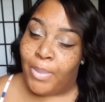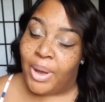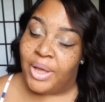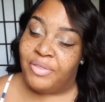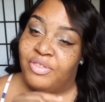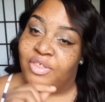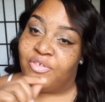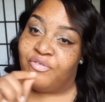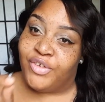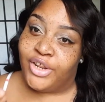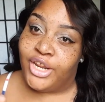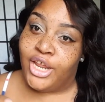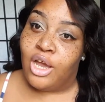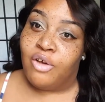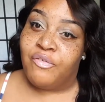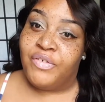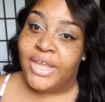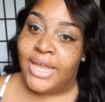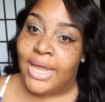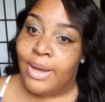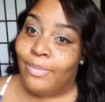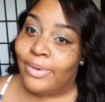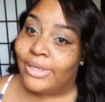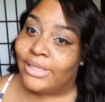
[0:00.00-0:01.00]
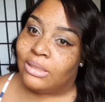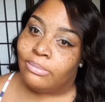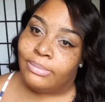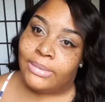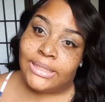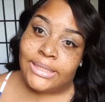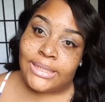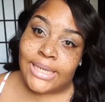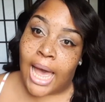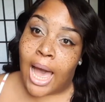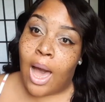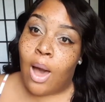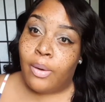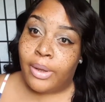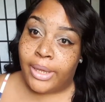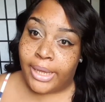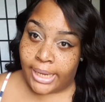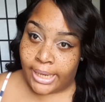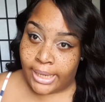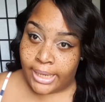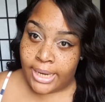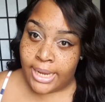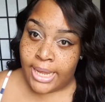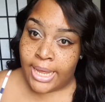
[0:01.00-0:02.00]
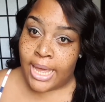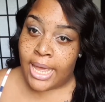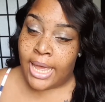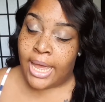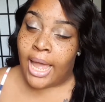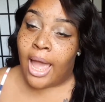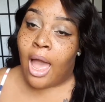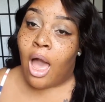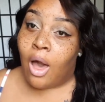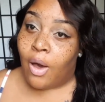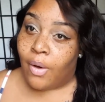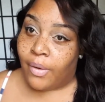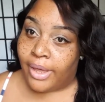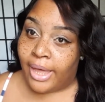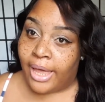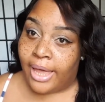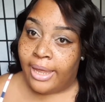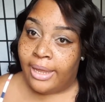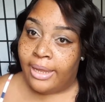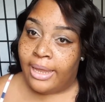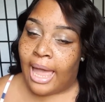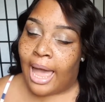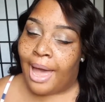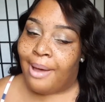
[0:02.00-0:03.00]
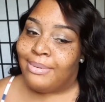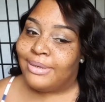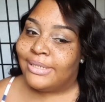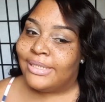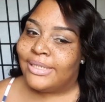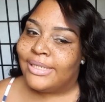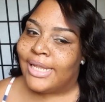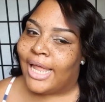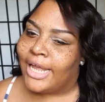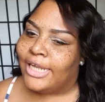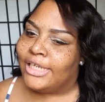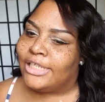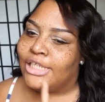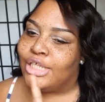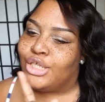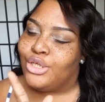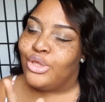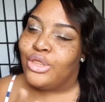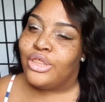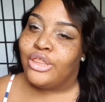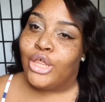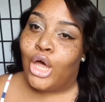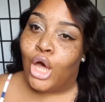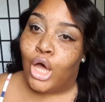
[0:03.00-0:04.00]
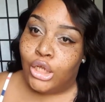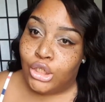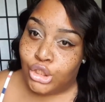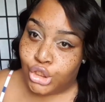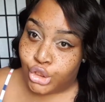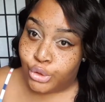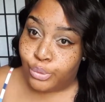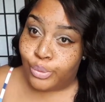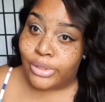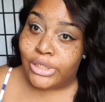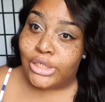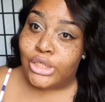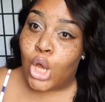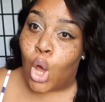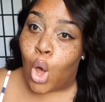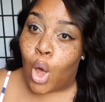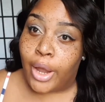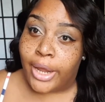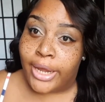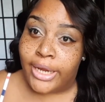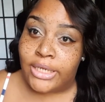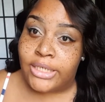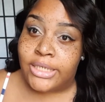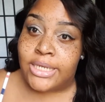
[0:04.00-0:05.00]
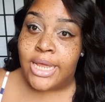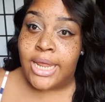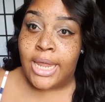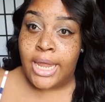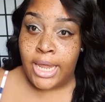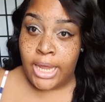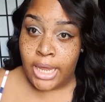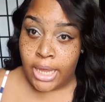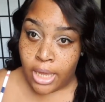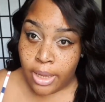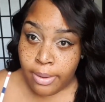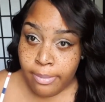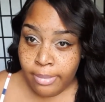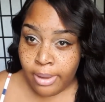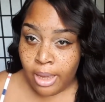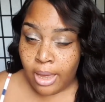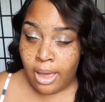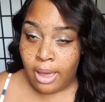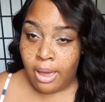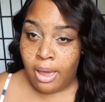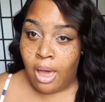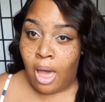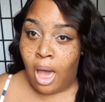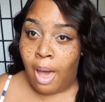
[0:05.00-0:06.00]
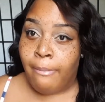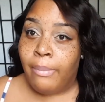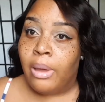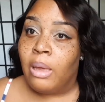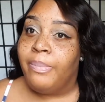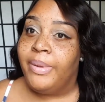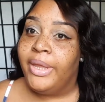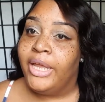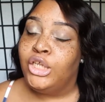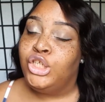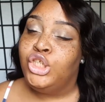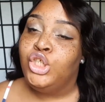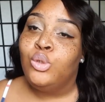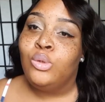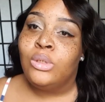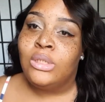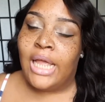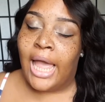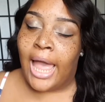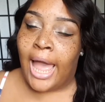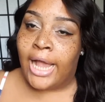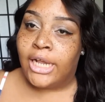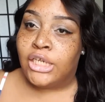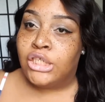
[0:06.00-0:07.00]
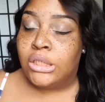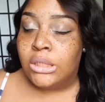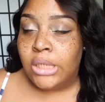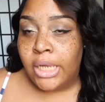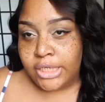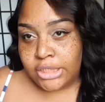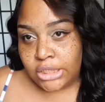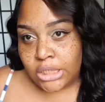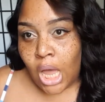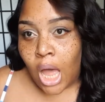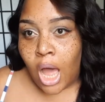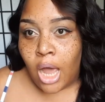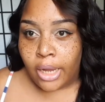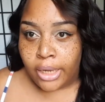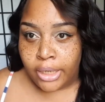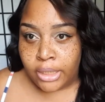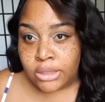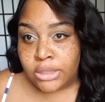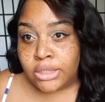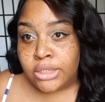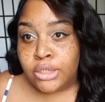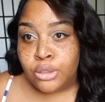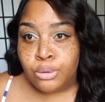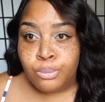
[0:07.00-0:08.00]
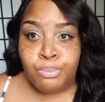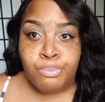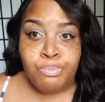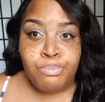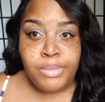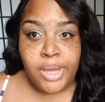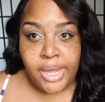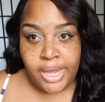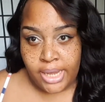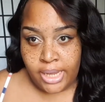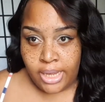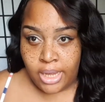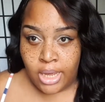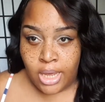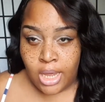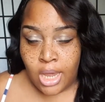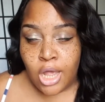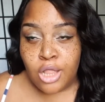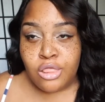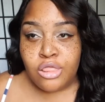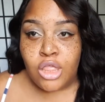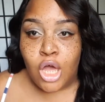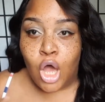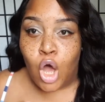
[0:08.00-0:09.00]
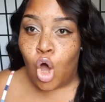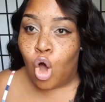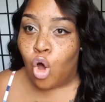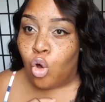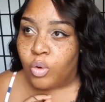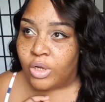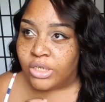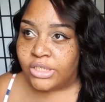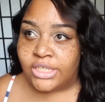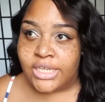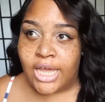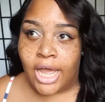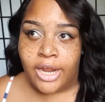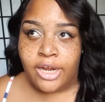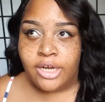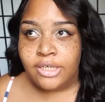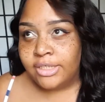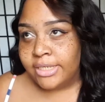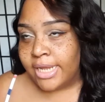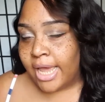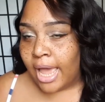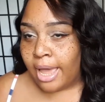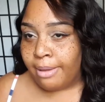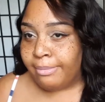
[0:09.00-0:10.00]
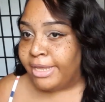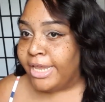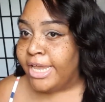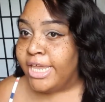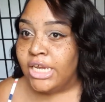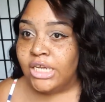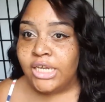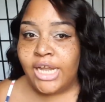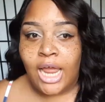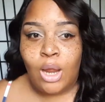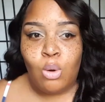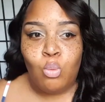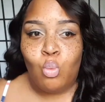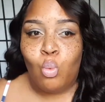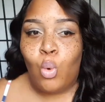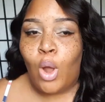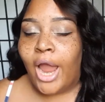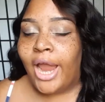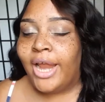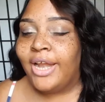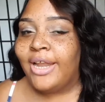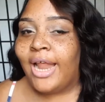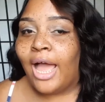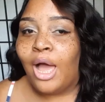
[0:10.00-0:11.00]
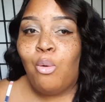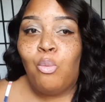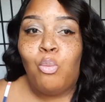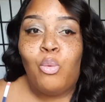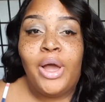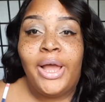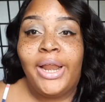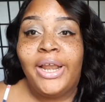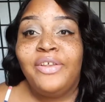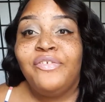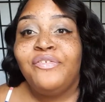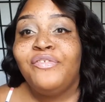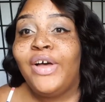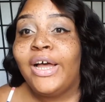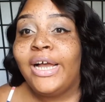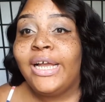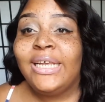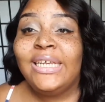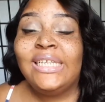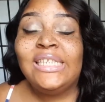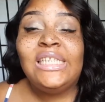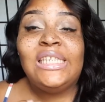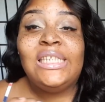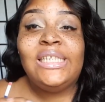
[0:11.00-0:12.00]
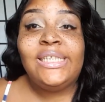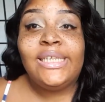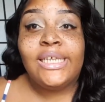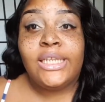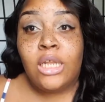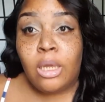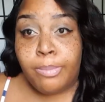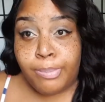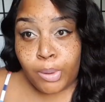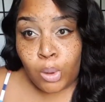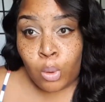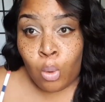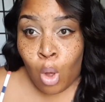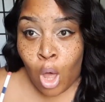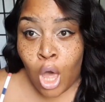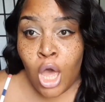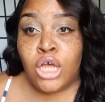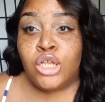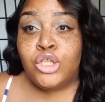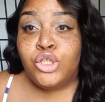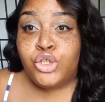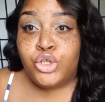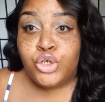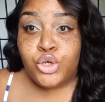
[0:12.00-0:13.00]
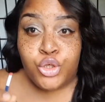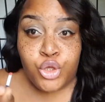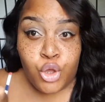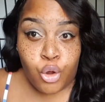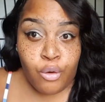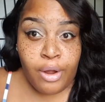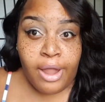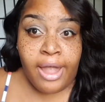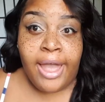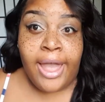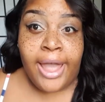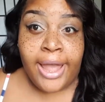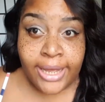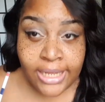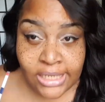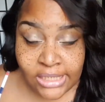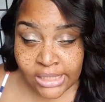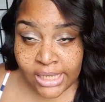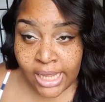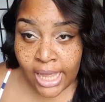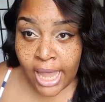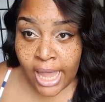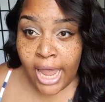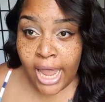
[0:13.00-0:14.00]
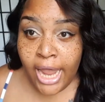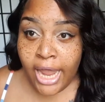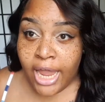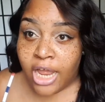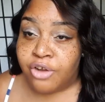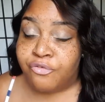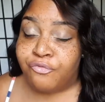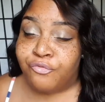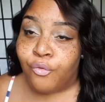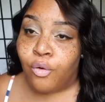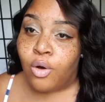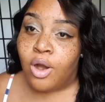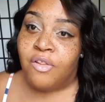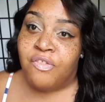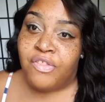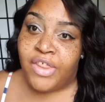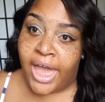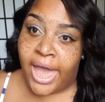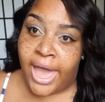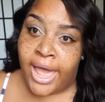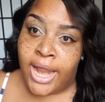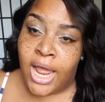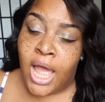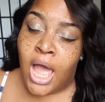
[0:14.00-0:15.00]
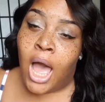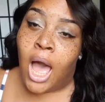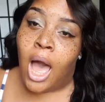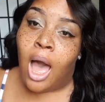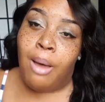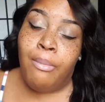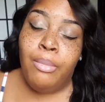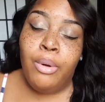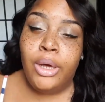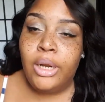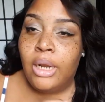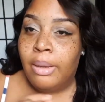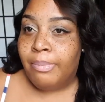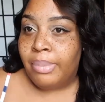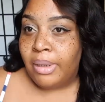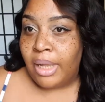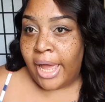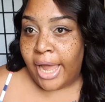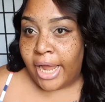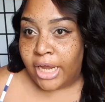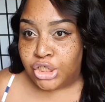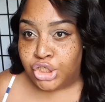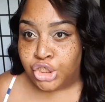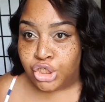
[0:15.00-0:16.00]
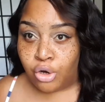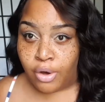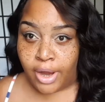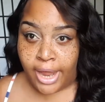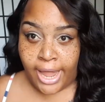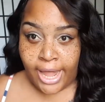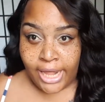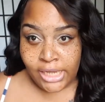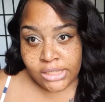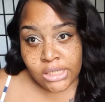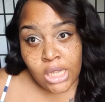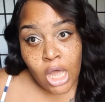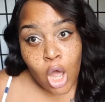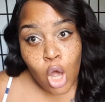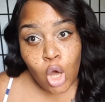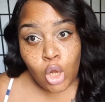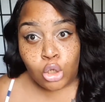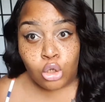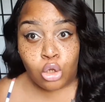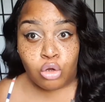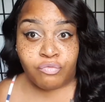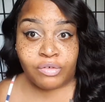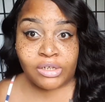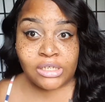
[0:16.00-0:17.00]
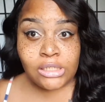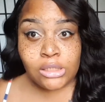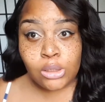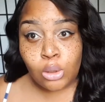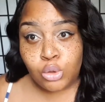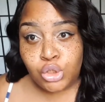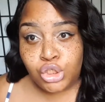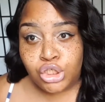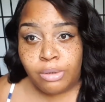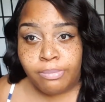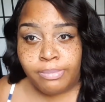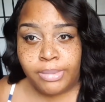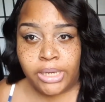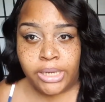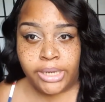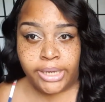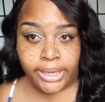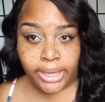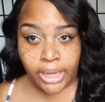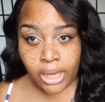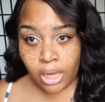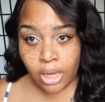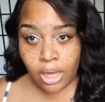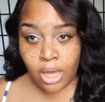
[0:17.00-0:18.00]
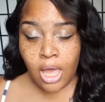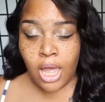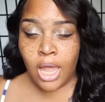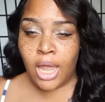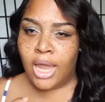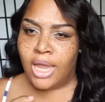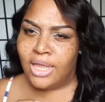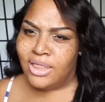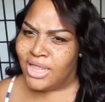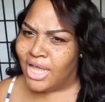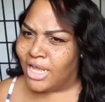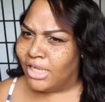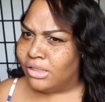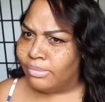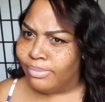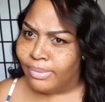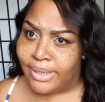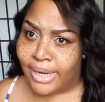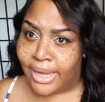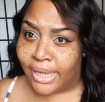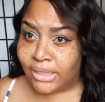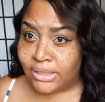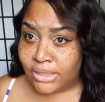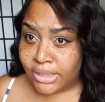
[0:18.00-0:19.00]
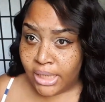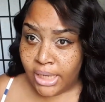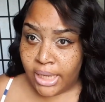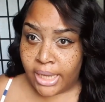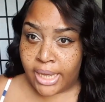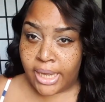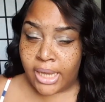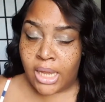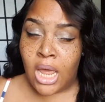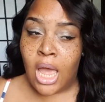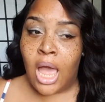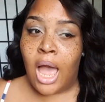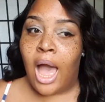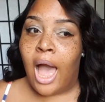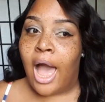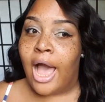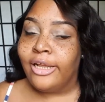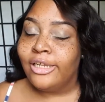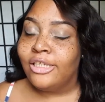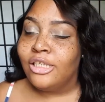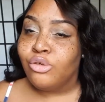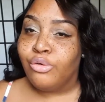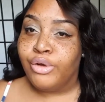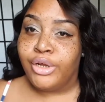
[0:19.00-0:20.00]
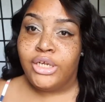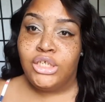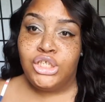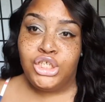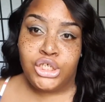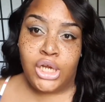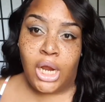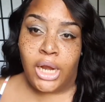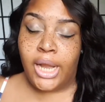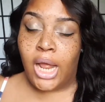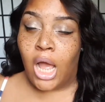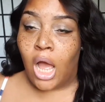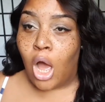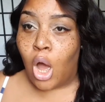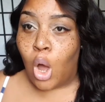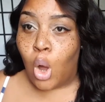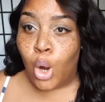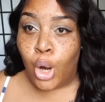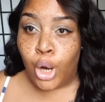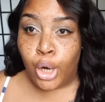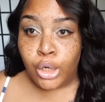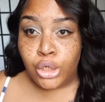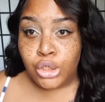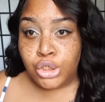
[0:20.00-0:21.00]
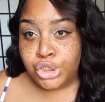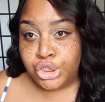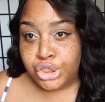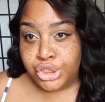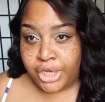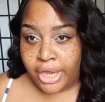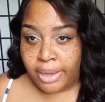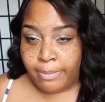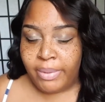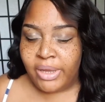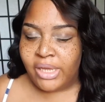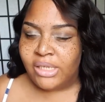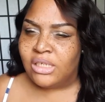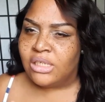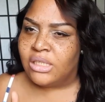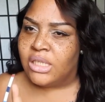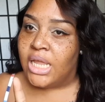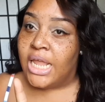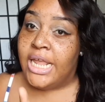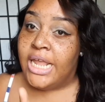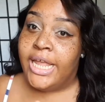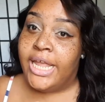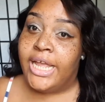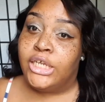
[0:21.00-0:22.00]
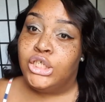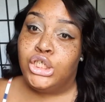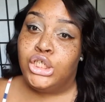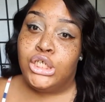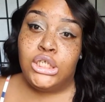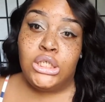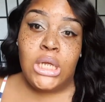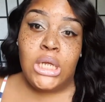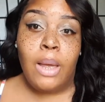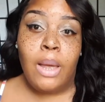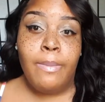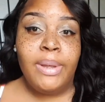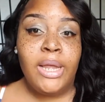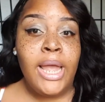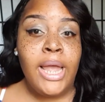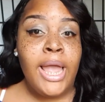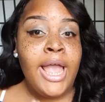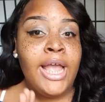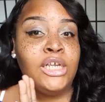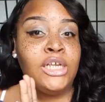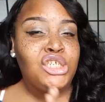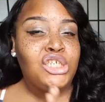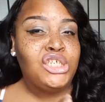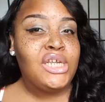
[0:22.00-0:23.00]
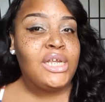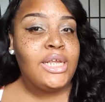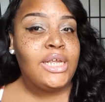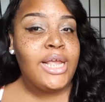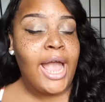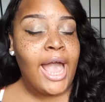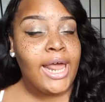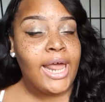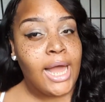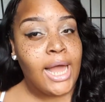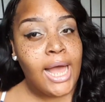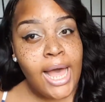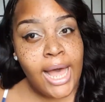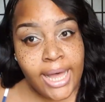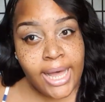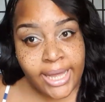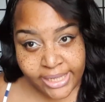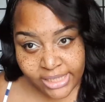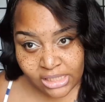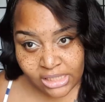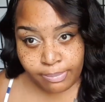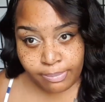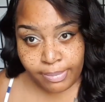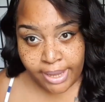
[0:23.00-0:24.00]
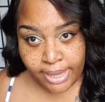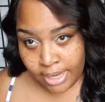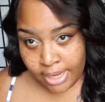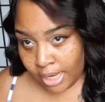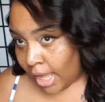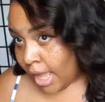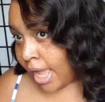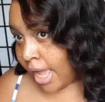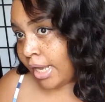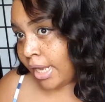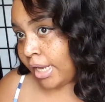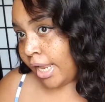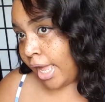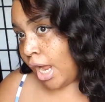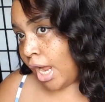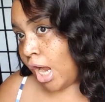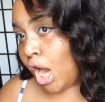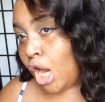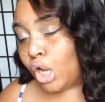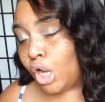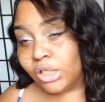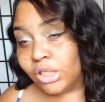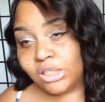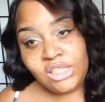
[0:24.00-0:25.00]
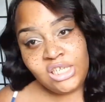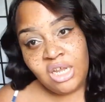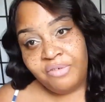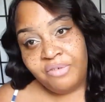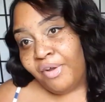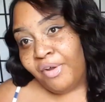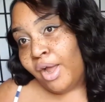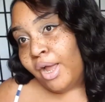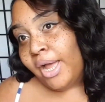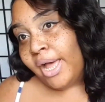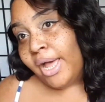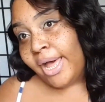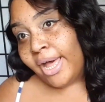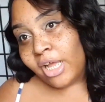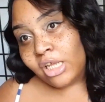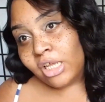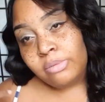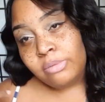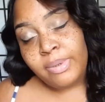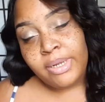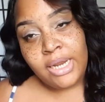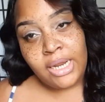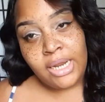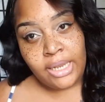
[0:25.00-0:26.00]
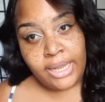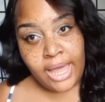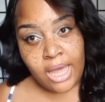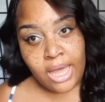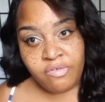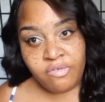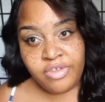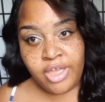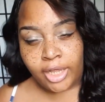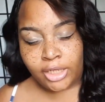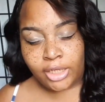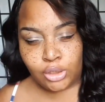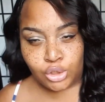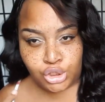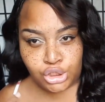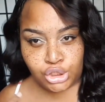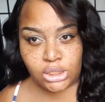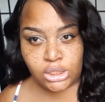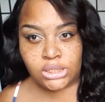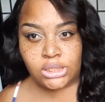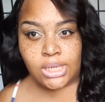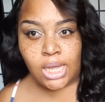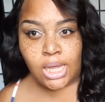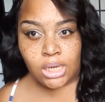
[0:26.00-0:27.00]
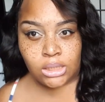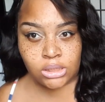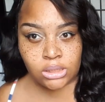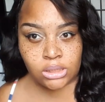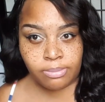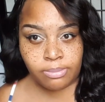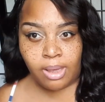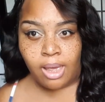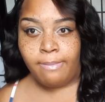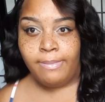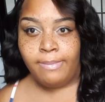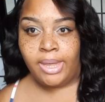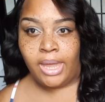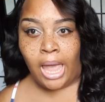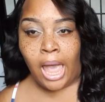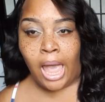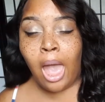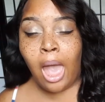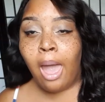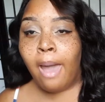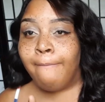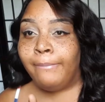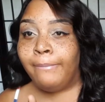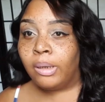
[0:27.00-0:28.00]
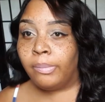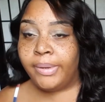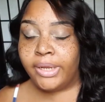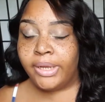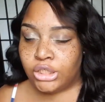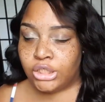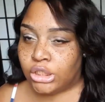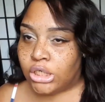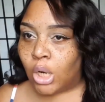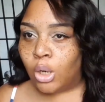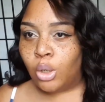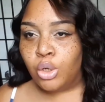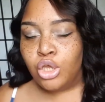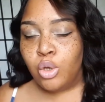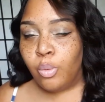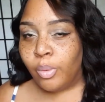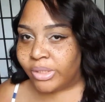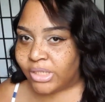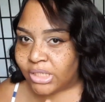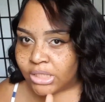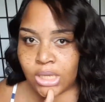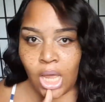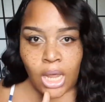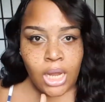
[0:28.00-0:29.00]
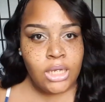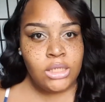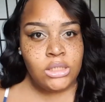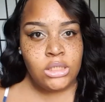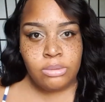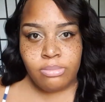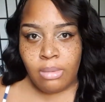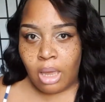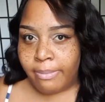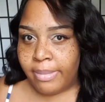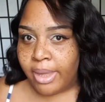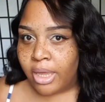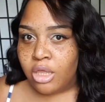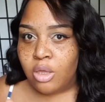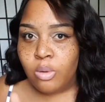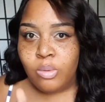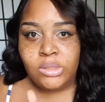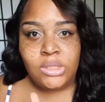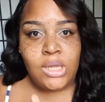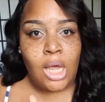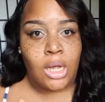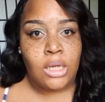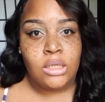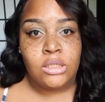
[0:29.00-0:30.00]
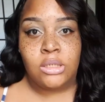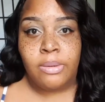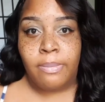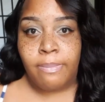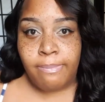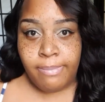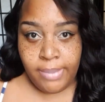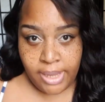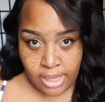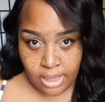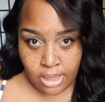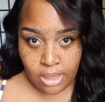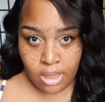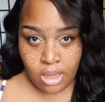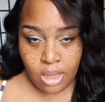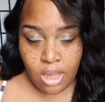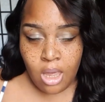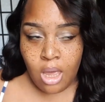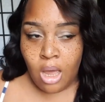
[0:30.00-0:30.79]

But the video of him was me talking, okay? I was like, so you thought you was talking to him, but bitch, you was actually talking to me the whole entire time. And he did not write not one fucking syllable to your ass. And for that, I'm going to blast your ass all over social media. And that's what I did. I screenshotted all her shit, because the thing is, she told me she had a husband. Let her go see if her husband had left yet so she could talk to my man. But bitch, no, you wasn't talking to my man. You were talking to me.